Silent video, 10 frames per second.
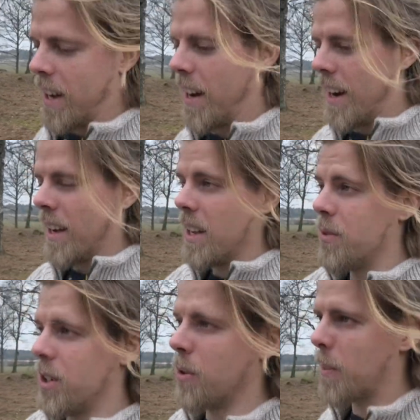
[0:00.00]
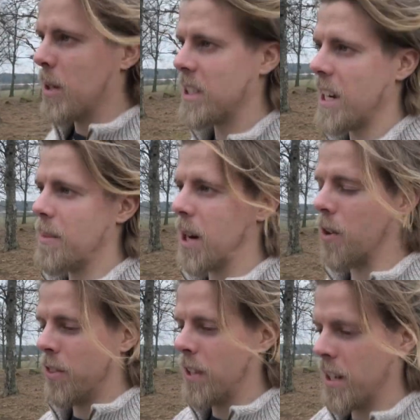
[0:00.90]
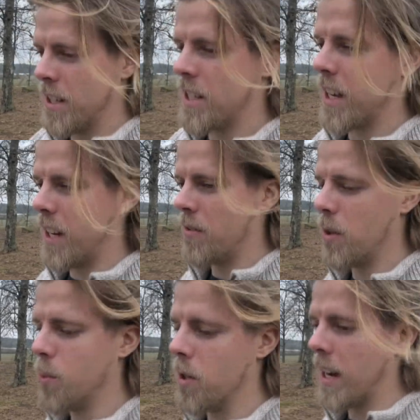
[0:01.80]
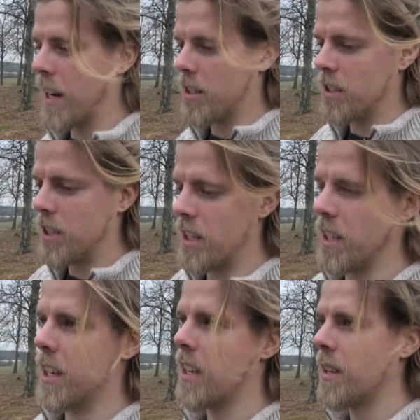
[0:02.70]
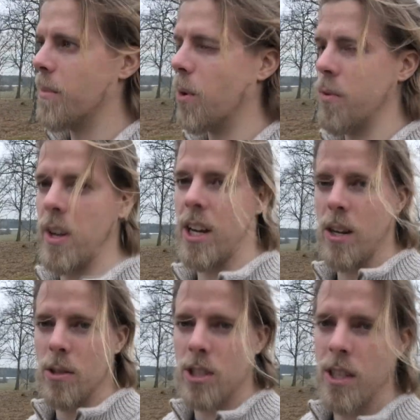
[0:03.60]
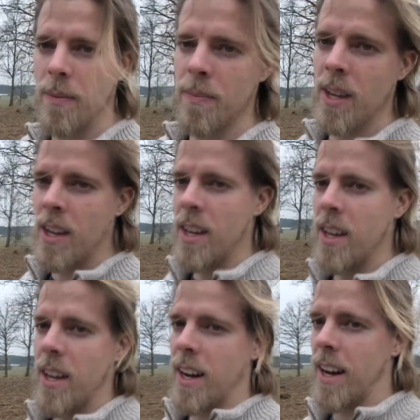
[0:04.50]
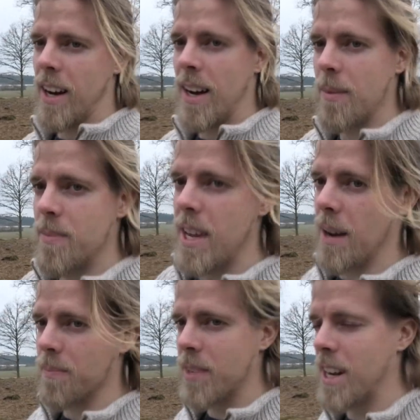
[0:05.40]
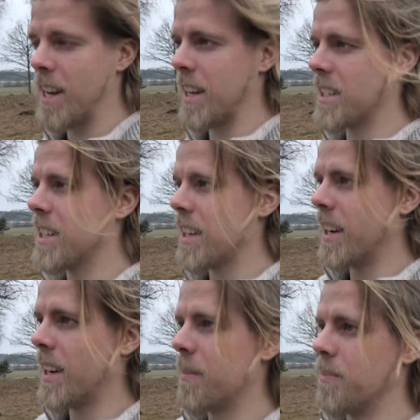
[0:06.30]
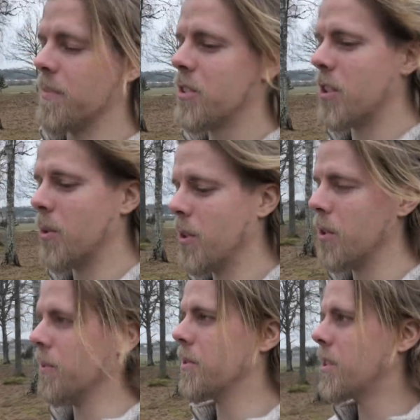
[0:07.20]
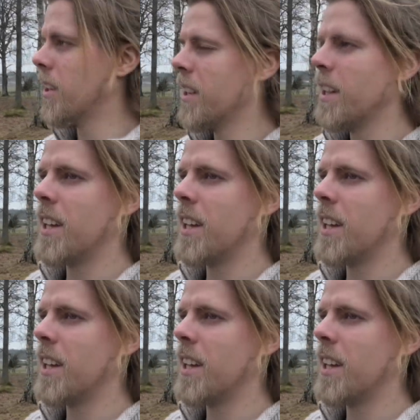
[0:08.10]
uh, if you do appreciate my content and if you would like to see more videos um, yeah, click it um, so you don't